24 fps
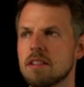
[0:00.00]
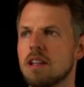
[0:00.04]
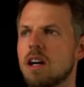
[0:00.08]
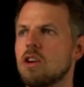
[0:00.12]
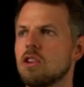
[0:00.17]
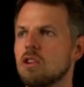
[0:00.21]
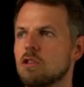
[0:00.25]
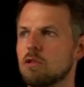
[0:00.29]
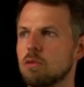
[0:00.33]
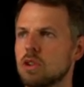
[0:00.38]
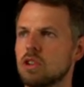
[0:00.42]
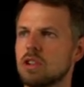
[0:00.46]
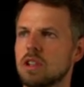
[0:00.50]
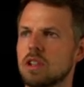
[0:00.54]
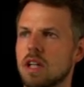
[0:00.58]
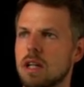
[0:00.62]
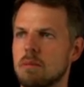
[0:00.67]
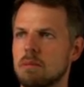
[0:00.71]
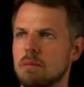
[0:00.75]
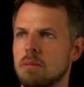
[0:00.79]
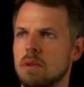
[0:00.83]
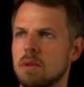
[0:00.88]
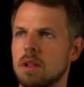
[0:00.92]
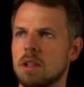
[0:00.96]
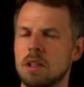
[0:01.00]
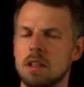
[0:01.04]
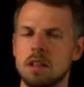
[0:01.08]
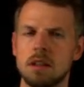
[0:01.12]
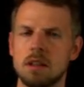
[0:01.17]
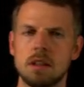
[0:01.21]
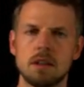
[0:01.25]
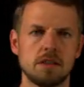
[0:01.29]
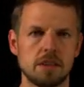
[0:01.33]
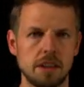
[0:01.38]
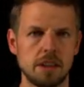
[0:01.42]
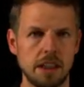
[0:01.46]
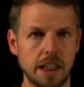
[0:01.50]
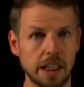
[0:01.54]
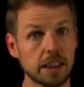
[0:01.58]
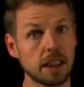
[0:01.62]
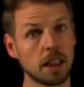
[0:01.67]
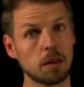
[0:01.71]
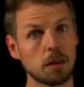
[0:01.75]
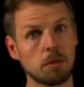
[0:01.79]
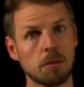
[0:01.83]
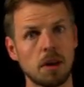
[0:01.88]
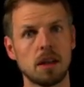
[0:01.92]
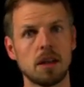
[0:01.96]
out of which I'm
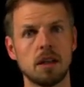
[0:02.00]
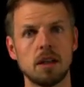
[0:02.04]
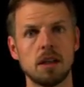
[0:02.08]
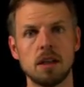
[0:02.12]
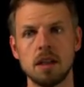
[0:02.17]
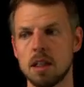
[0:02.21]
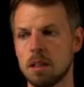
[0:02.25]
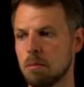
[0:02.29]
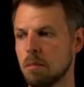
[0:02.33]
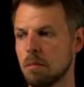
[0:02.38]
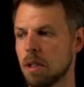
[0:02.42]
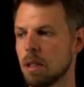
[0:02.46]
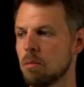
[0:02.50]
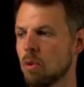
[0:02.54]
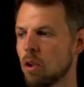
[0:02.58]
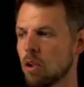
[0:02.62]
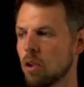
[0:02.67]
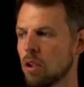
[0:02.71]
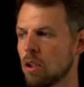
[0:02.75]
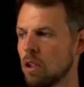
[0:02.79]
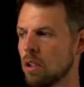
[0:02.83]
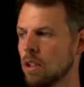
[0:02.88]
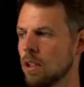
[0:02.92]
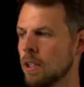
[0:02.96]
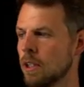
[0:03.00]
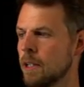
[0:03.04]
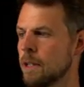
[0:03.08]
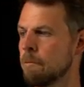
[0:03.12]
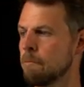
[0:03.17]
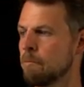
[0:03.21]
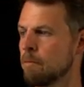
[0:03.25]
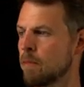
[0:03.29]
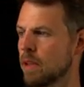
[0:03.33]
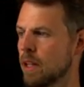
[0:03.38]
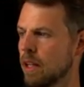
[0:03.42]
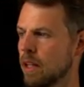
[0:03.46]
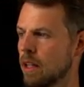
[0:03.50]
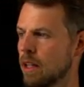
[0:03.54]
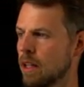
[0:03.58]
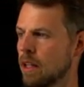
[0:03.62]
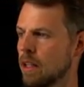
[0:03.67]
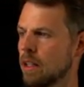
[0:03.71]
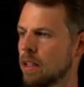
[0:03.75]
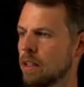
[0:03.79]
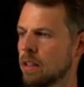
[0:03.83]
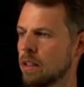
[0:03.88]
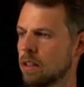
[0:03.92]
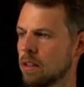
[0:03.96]
selecting my, my model?
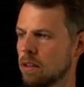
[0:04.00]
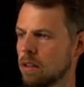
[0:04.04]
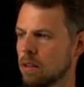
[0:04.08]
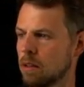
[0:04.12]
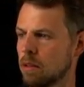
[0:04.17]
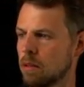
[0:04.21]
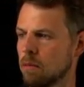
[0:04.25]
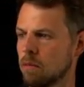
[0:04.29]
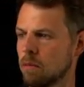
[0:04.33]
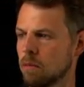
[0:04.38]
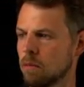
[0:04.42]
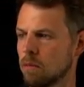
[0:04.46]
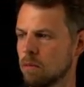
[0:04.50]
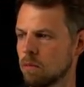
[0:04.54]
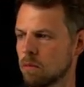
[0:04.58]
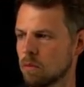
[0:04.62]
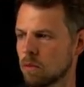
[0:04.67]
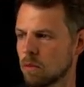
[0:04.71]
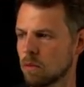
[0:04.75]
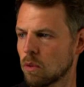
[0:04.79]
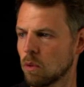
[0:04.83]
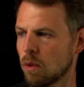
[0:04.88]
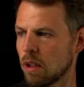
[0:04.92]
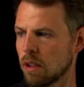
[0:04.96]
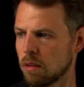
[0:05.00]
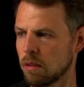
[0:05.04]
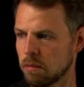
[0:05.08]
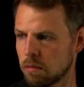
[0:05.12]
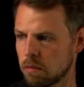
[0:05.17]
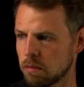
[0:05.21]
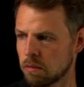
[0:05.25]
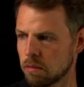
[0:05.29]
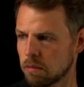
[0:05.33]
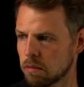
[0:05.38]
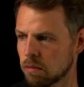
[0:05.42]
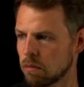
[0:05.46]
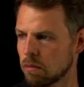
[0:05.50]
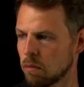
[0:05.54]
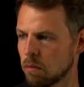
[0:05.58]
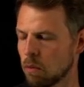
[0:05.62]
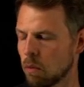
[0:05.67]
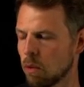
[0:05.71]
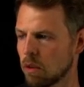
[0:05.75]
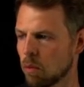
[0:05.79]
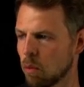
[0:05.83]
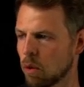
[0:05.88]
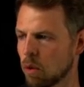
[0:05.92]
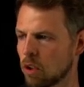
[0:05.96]
And, um, well,
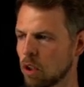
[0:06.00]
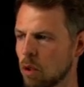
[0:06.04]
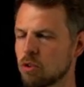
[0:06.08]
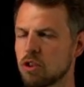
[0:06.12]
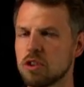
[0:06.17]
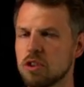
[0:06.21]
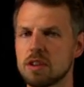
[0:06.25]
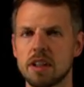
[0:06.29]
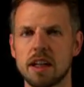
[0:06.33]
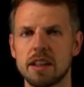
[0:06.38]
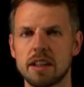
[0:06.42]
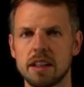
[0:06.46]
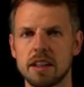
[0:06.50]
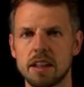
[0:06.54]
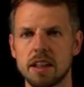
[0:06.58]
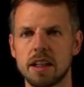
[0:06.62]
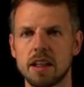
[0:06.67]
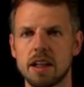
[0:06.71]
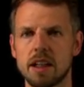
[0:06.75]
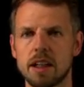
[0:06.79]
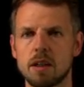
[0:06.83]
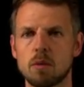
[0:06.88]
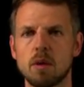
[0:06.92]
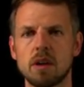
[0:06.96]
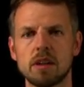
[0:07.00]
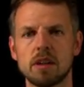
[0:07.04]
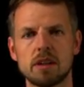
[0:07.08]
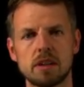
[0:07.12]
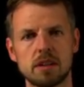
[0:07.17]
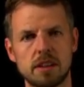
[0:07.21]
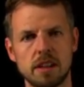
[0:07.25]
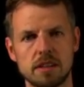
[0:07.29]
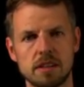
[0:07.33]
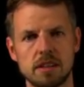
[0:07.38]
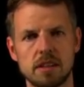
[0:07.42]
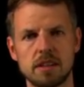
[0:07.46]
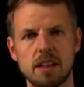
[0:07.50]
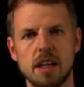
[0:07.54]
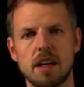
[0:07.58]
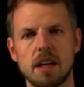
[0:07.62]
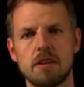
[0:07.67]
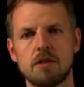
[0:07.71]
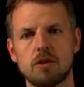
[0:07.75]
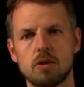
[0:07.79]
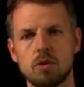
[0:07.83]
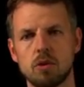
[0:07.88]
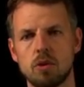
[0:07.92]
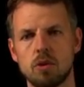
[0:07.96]
what, what options are there, and what does this have
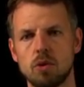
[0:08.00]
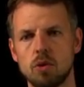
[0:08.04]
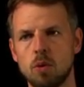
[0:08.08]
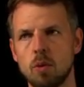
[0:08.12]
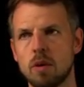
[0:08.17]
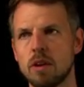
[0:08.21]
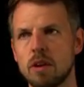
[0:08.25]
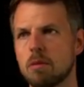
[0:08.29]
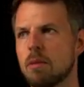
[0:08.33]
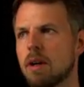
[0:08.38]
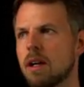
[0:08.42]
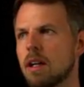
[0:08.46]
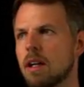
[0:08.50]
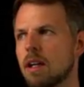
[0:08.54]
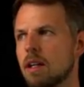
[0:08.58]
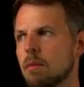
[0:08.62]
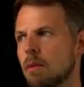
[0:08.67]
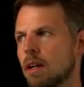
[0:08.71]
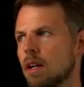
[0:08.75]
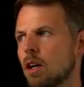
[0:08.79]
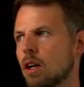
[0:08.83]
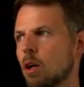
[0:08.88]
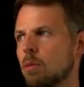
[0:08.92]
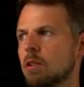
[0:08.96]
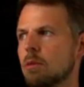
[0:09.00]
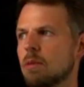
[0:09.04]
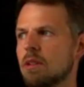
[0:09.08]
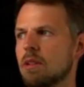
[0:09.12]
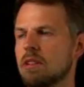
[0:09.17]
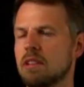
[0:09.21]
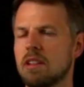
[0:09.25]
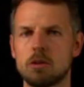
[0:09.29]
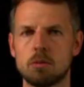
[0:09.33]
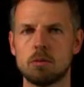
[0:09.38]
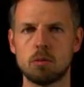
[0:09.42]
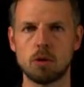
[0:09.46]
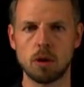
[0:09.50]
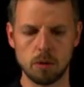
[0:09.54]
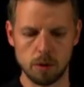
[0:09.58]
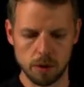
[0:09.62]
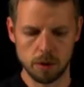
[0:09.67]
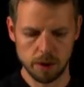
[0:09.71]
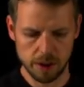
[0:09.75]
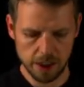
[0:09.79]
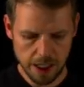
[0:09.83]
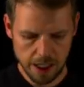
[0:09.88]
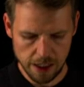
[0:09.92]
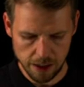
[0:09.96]
to do with my, my optimization problem in
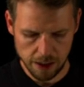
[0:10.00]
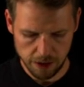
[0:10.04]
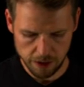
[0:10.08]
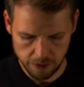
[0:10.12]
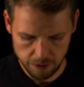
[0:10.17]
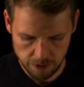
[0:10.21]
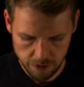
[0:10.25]
the end?